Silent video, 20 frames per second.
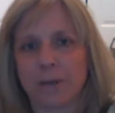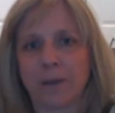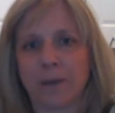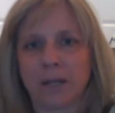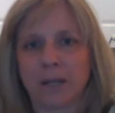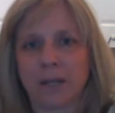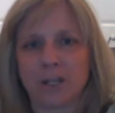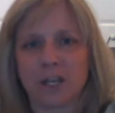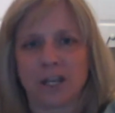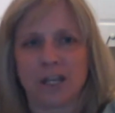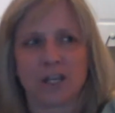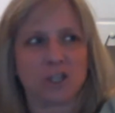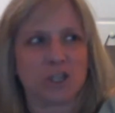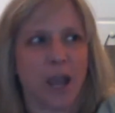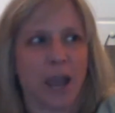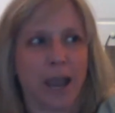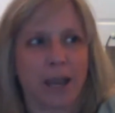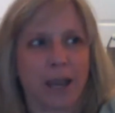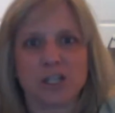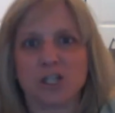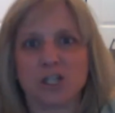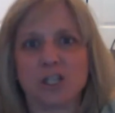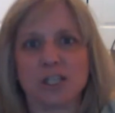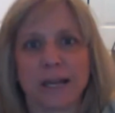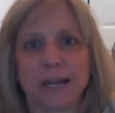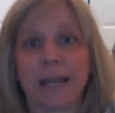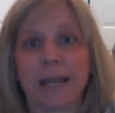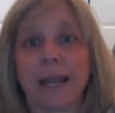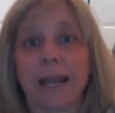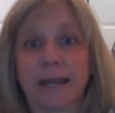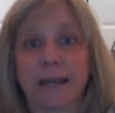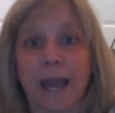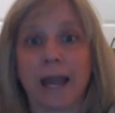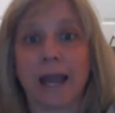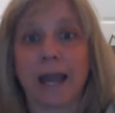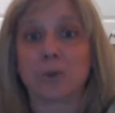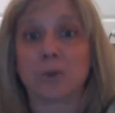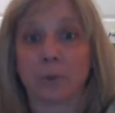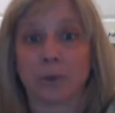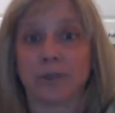but I just didn't
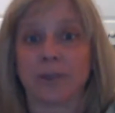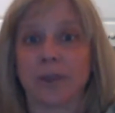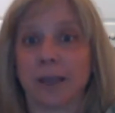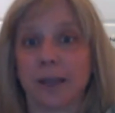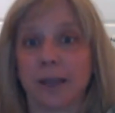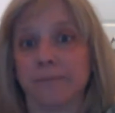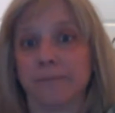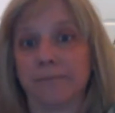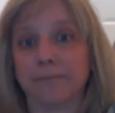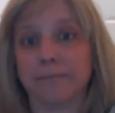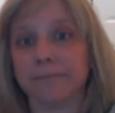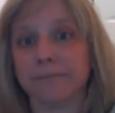connect with him.